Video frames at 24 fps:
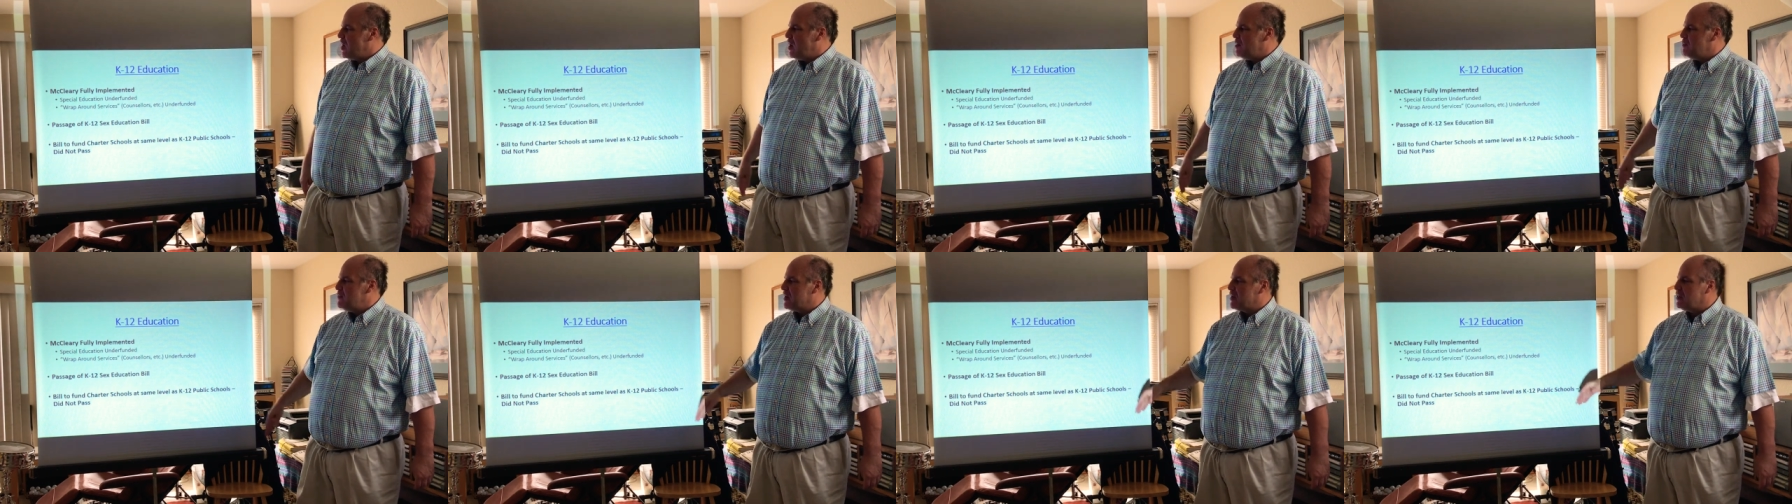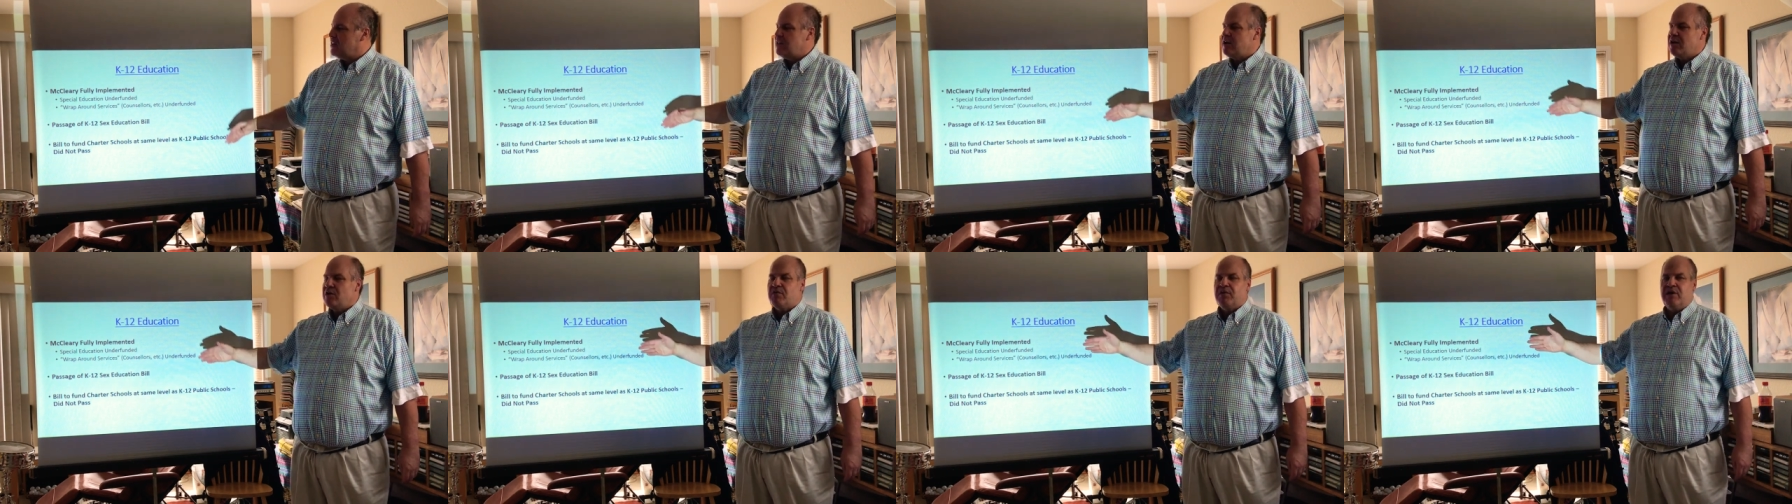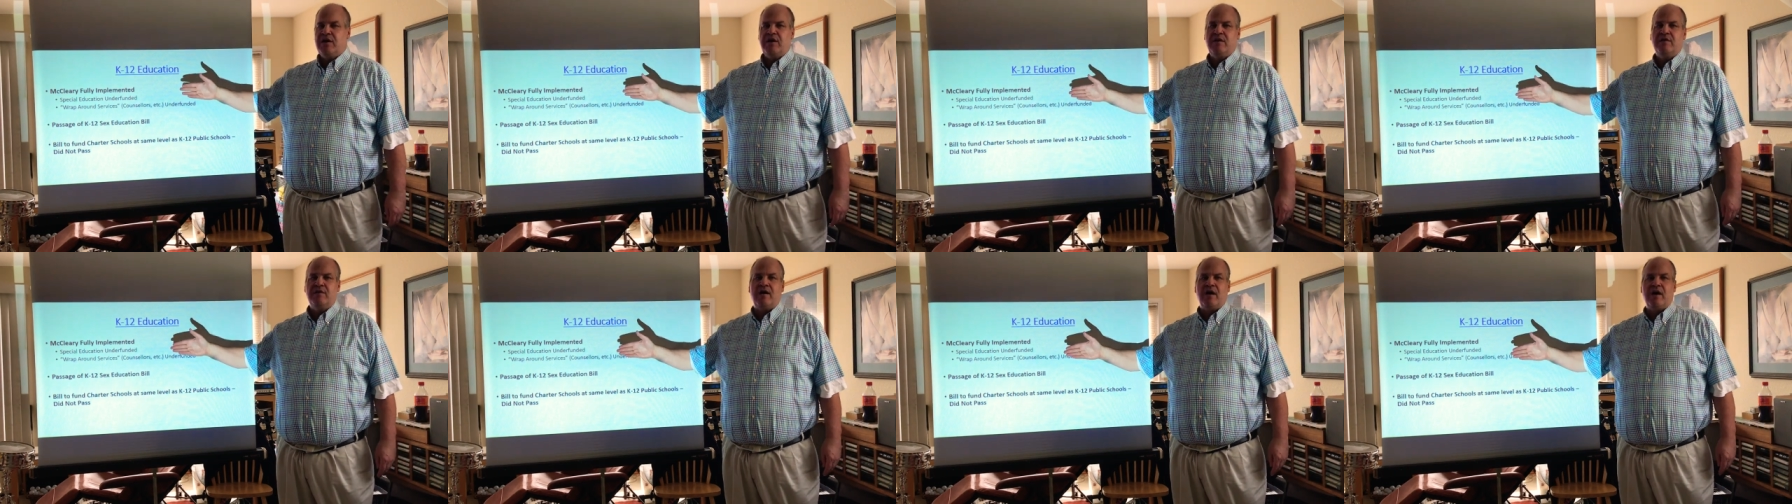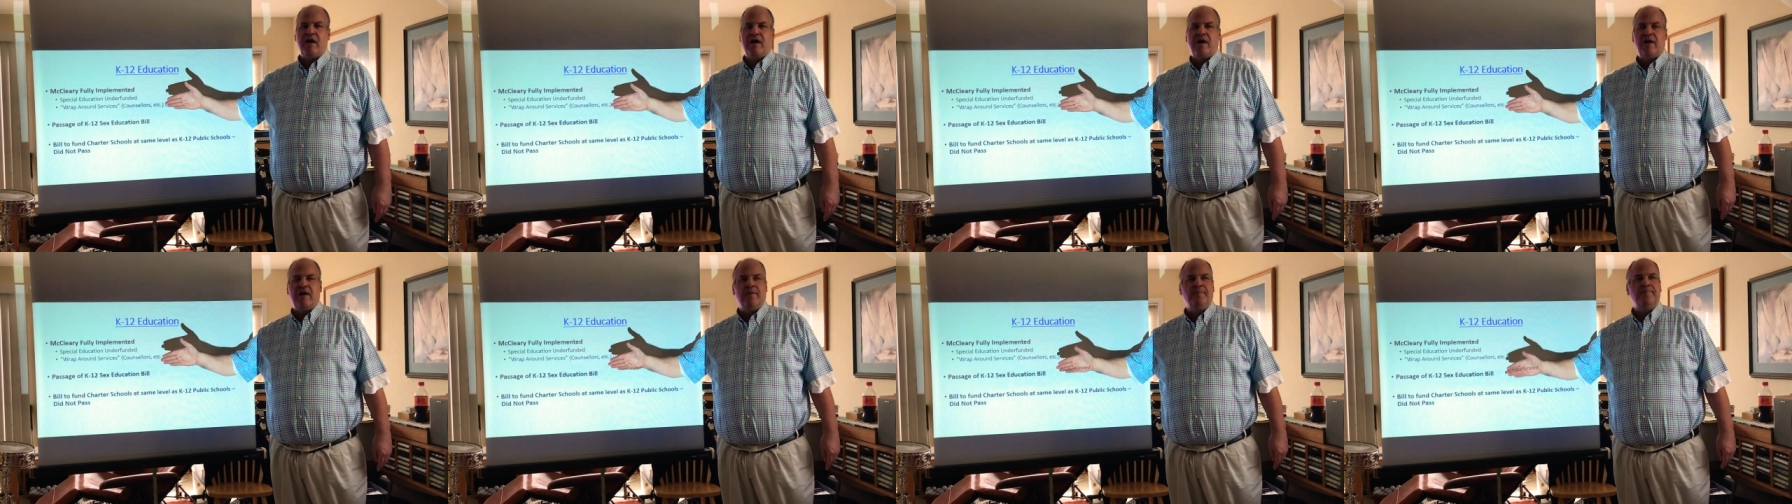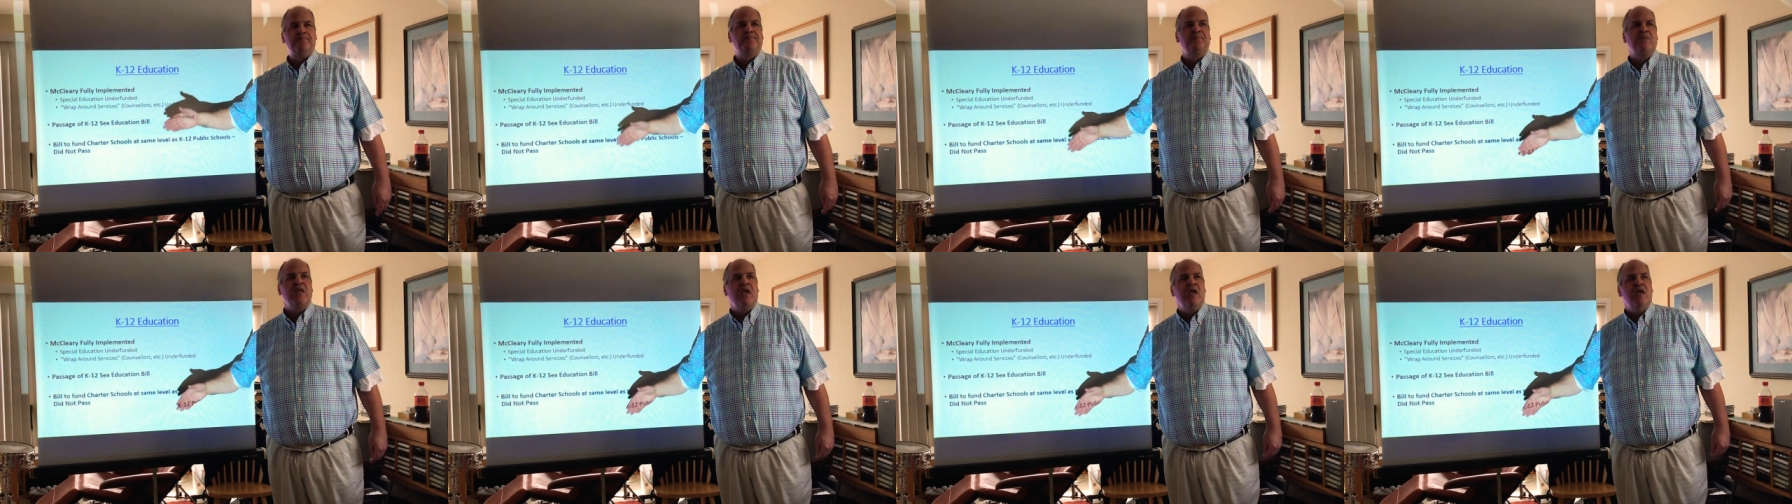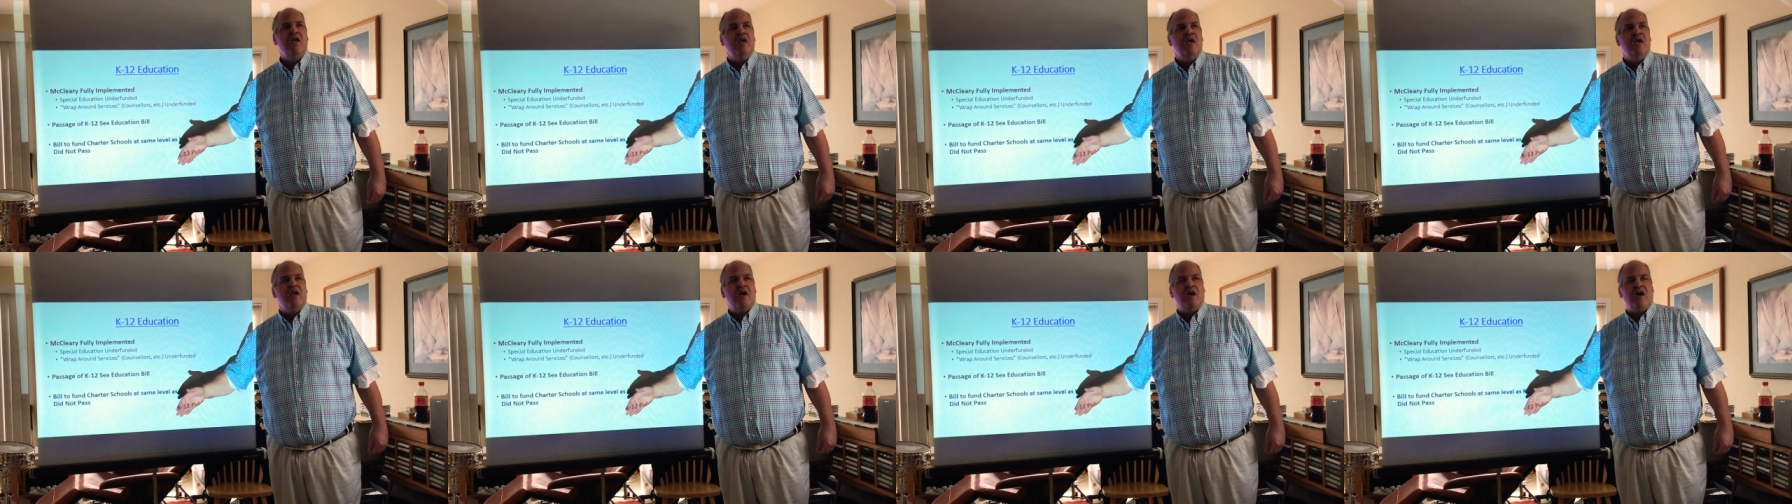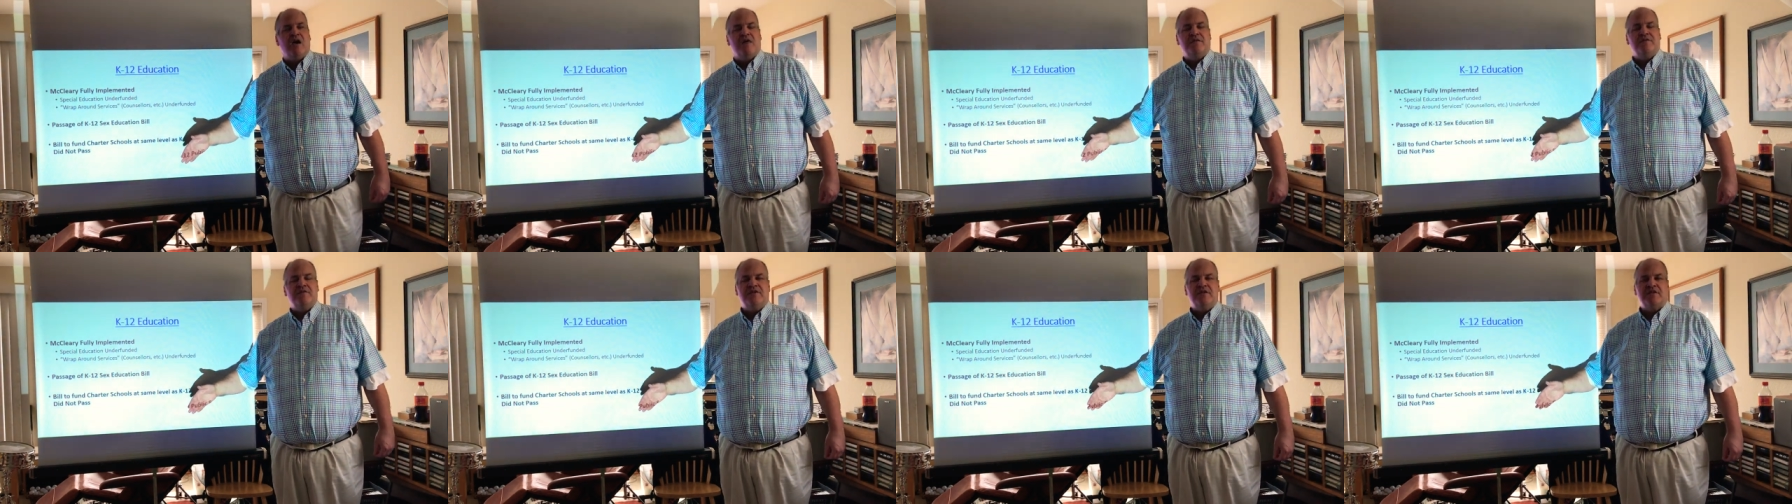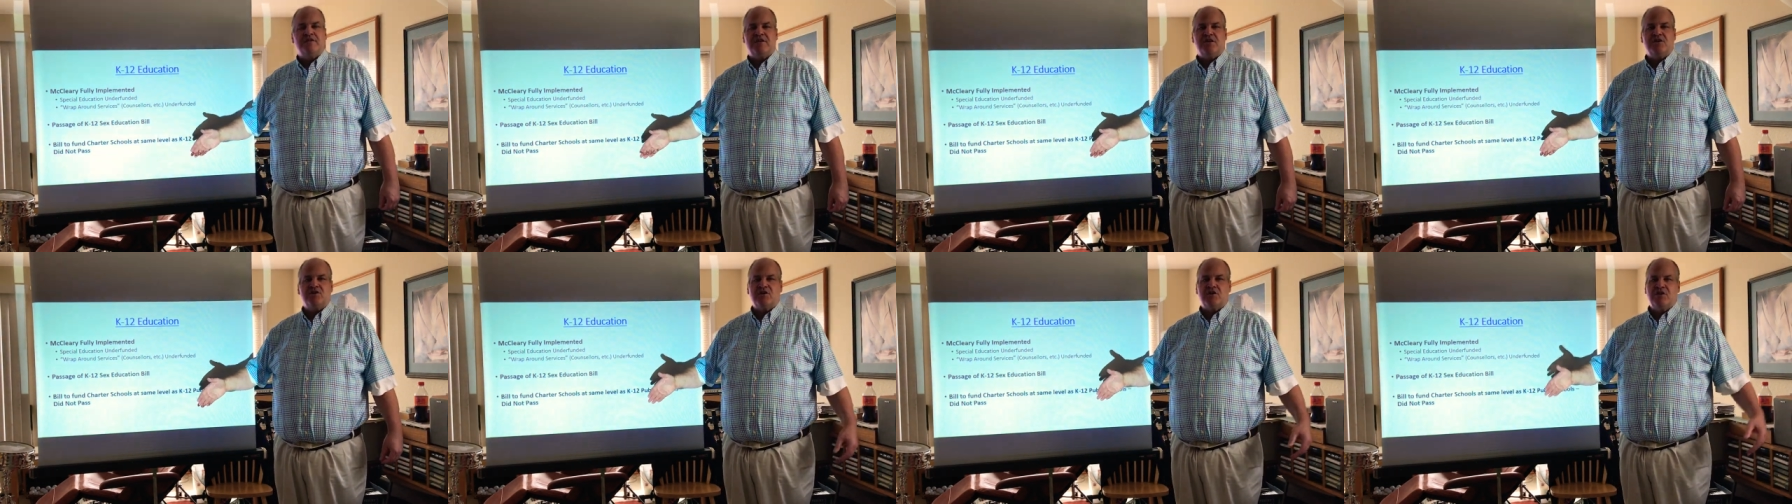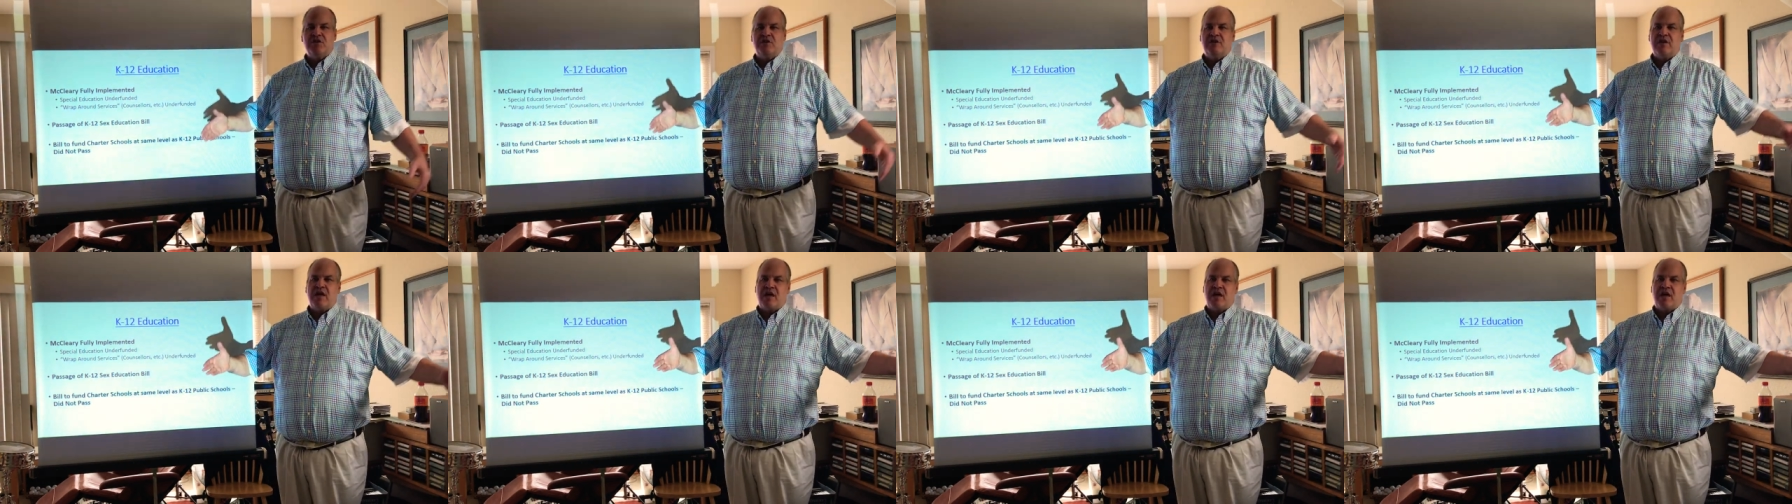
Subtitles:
McCleary, decision